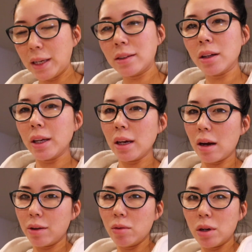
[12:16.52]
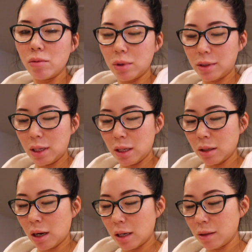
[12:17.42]
Basically everyone was
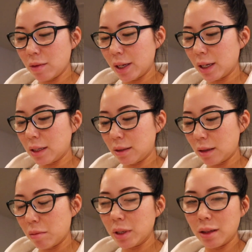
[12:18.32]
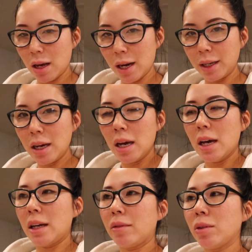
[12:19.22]
in kind of like an assembly line
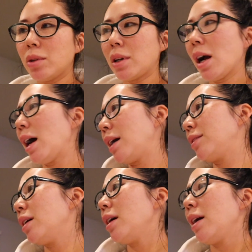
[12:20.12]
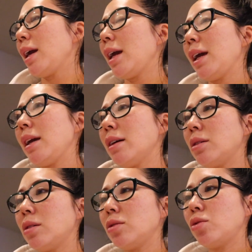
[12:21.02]
and everyone had a
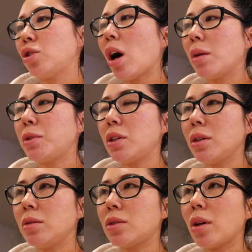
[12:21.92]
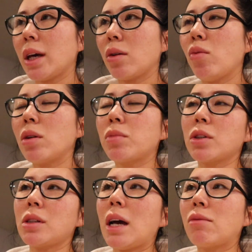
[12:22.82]
job to do. So like one
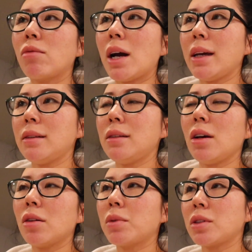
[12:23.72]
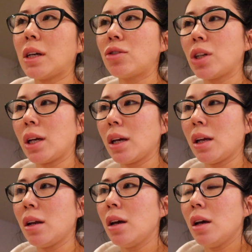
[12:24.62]
person had rice, the other person had
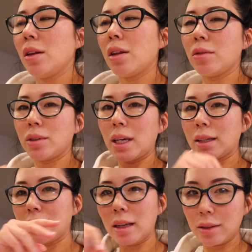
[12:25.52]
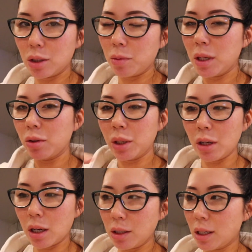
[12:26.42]
chicken, then there was like sesame, green
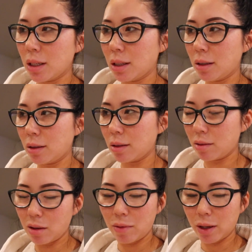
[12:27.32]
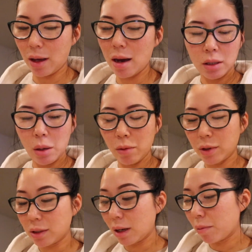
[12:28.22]
onions, stuff like that. Some of
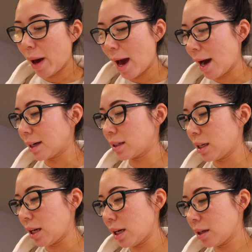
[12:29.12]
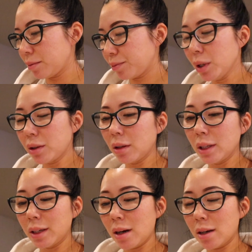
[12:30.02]
us like packed it, put the
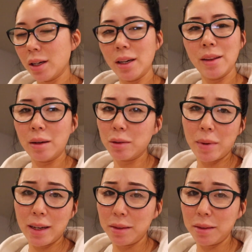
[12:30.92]
lid on it, and that was